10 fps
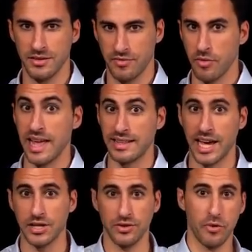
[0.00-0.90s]
From that
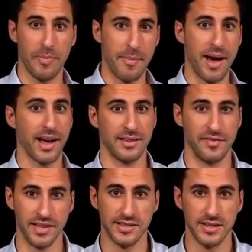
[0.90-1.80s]
cash flow, you pay back the
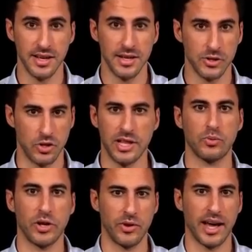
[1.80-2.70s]
fees. So that's
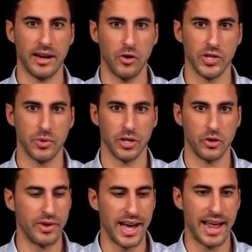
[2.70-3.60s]
what you gotta know as well.
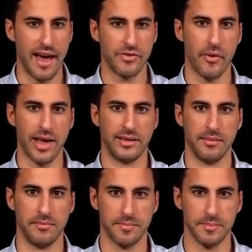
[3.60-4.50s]
You gotta have the right
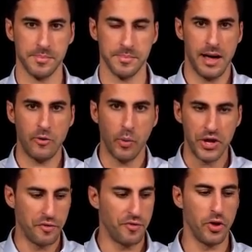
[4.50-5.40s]
team. And when
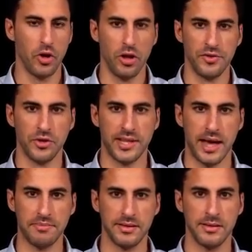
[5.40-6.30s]
you follow all of those
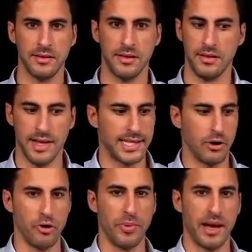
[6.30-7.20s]
steps, that's how
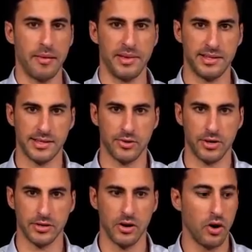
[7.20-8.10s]
you become a business
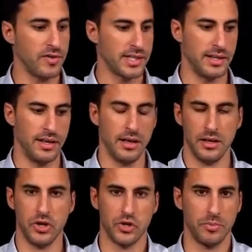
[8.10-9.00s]
owner. Obviously,
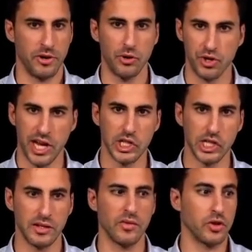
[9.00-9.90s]
there's some
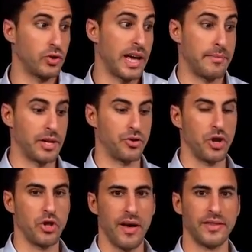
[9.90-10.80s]
negotiations involved. You gotta make sure
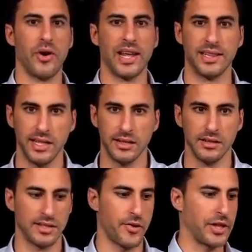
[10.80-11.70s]
that you have the right
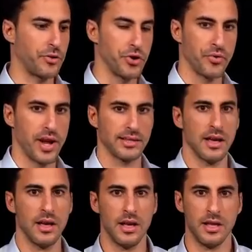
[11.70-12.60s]
legals, the right contracts,
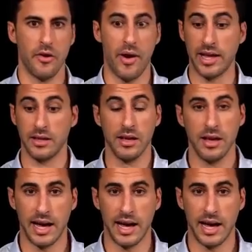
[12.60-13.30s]
the right,